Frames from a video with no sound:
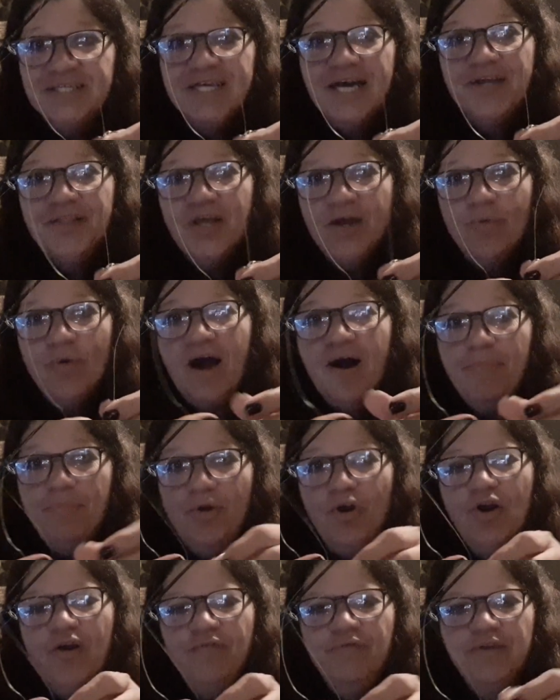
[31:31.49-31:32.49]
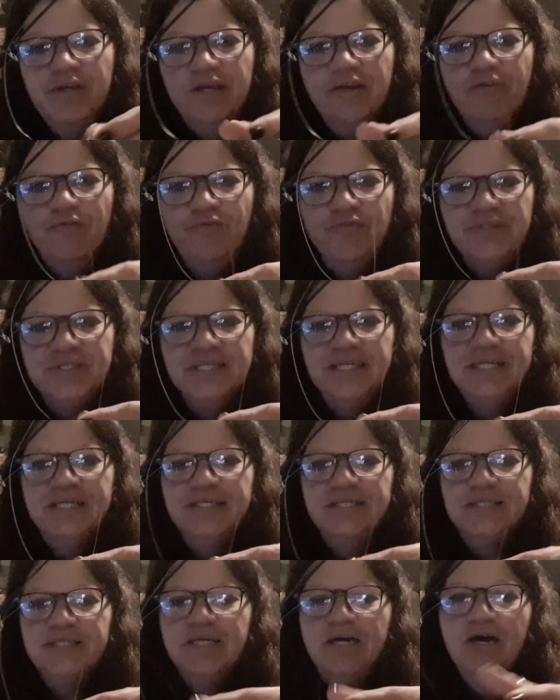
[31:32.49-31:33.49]
and they are perfect for
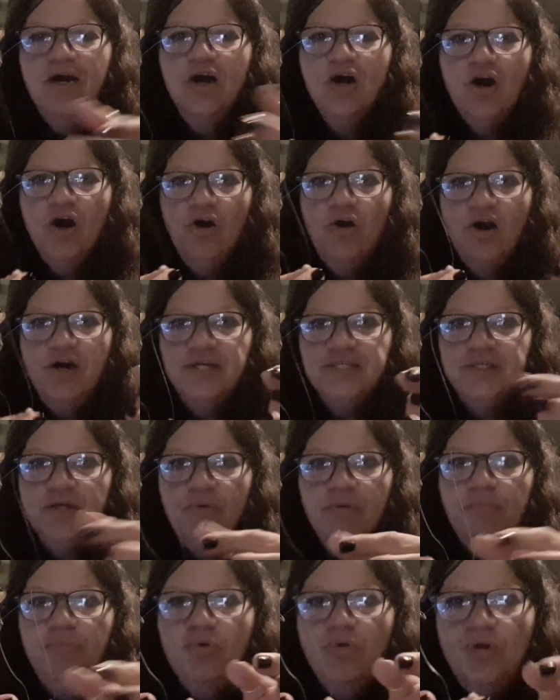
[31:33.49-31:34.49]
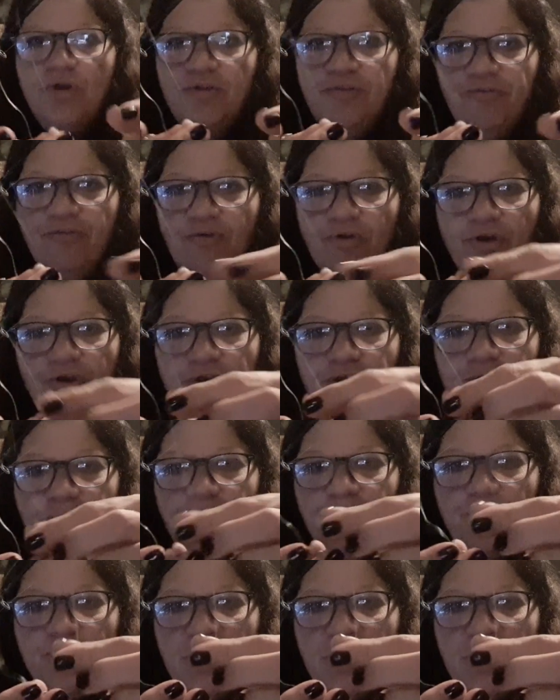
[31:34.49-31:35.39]
sinkers. Alright, so we put it through.